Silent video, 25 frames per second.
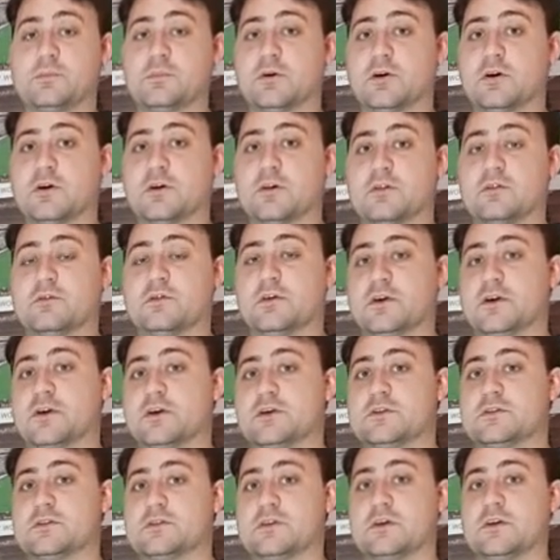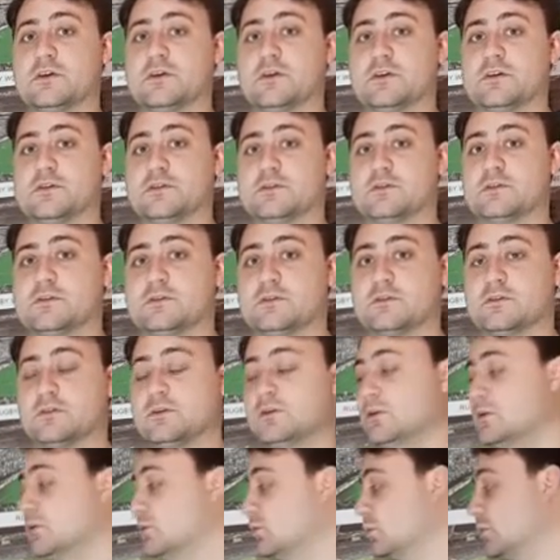part of the video series,
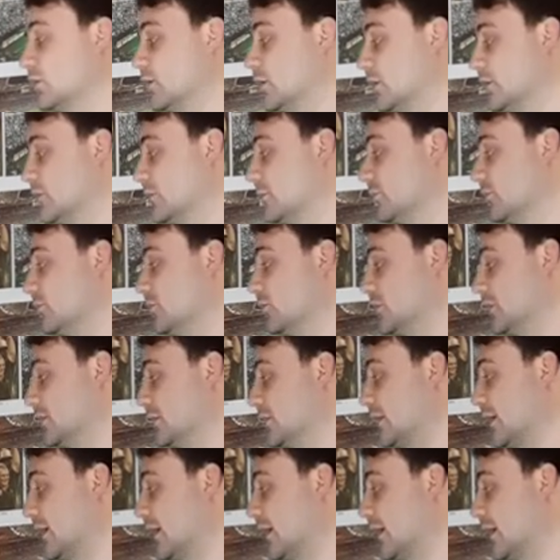we're going to be looking